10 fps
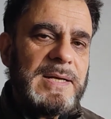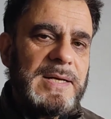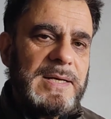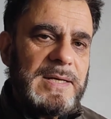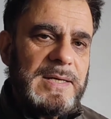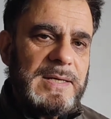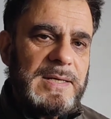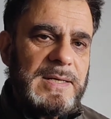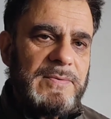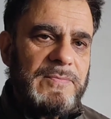
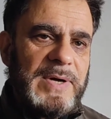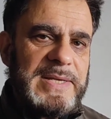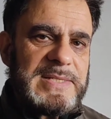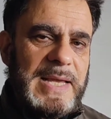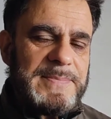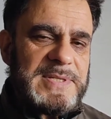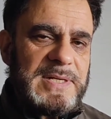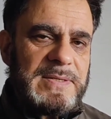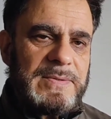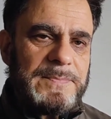y is
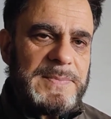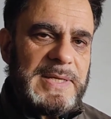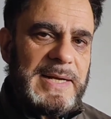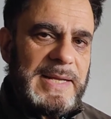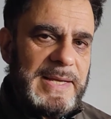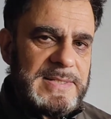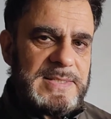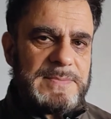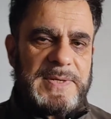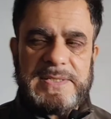absent, p and x
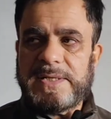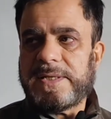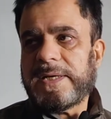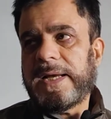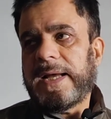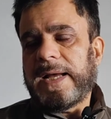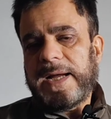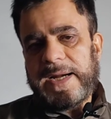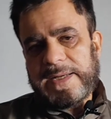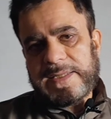is present.
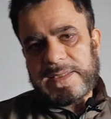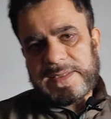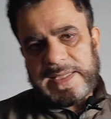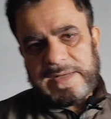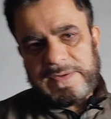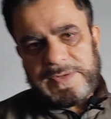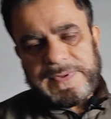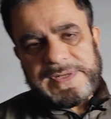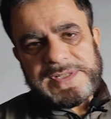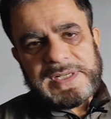And then
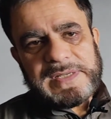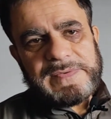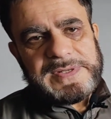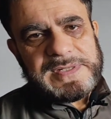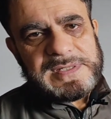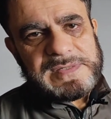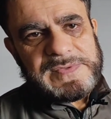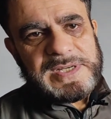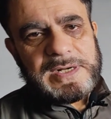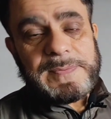differential equations
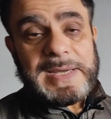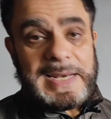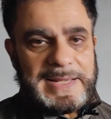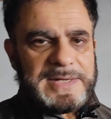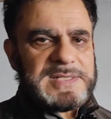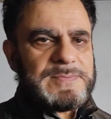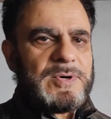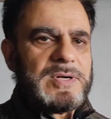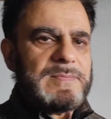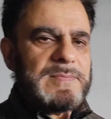which are of Clairaut's
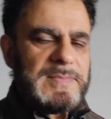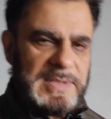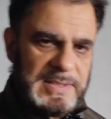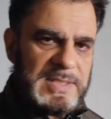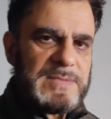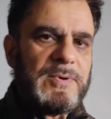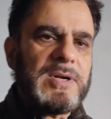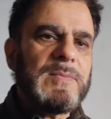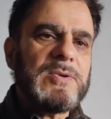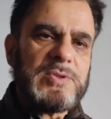form. In this
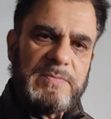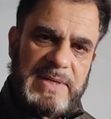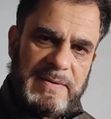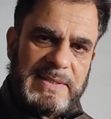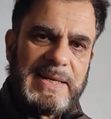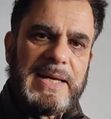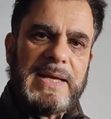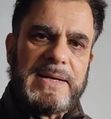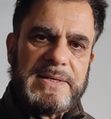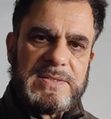form also we have the
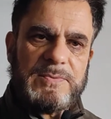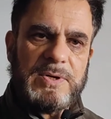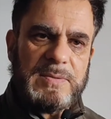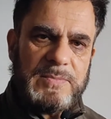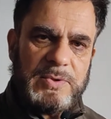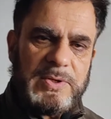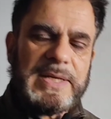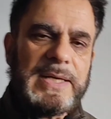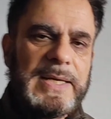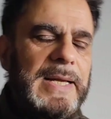Clairaut's form.
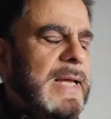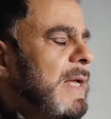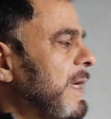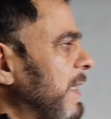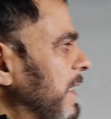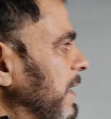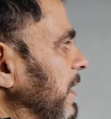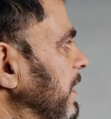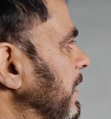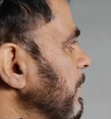Okay,
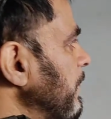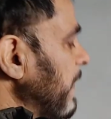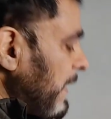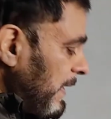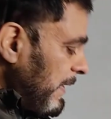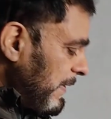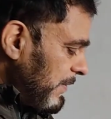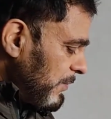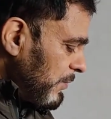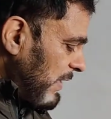I
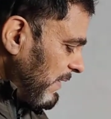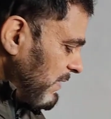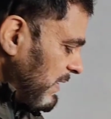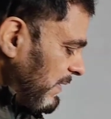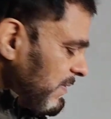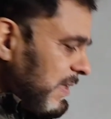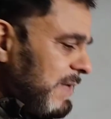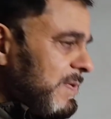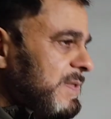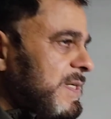
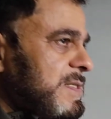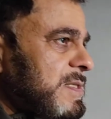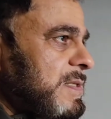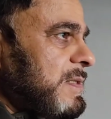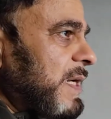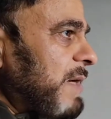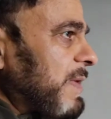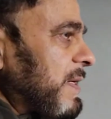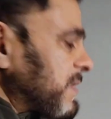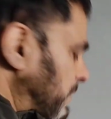will just have
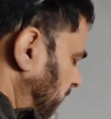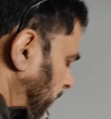some